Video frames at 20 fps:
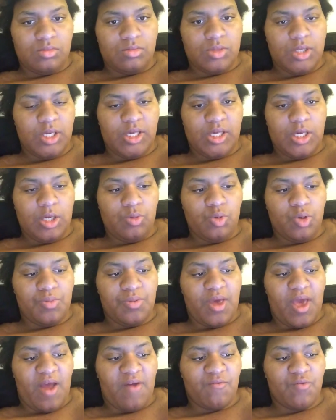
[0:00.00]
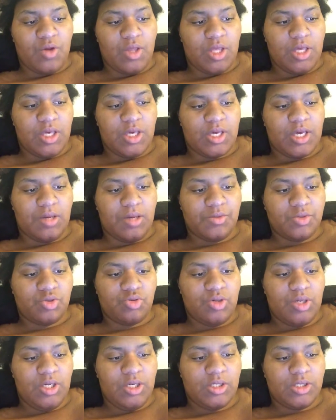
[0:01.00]
Nikki and Ruby have really good
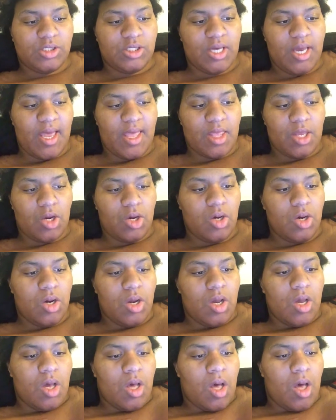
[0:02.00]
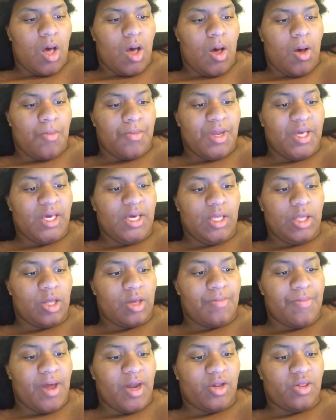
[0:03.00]
chemistry together. Nikki
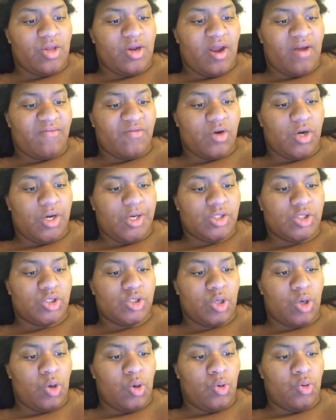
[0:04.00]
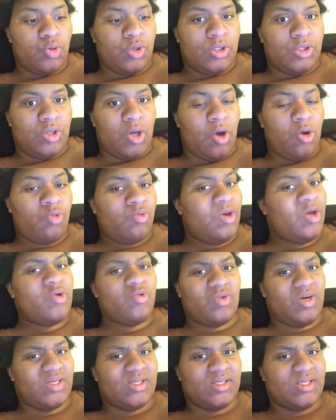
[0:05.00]
looked better than ever and showed no
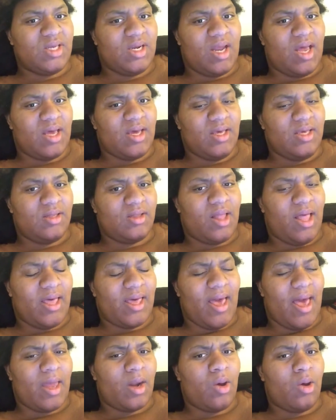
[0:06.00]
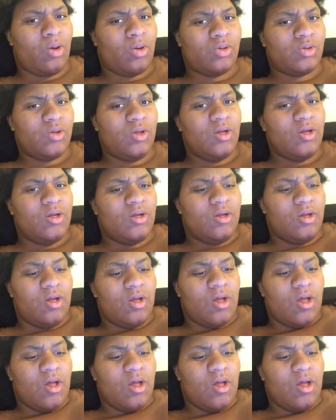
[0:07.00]
ring rust tonight, like at all.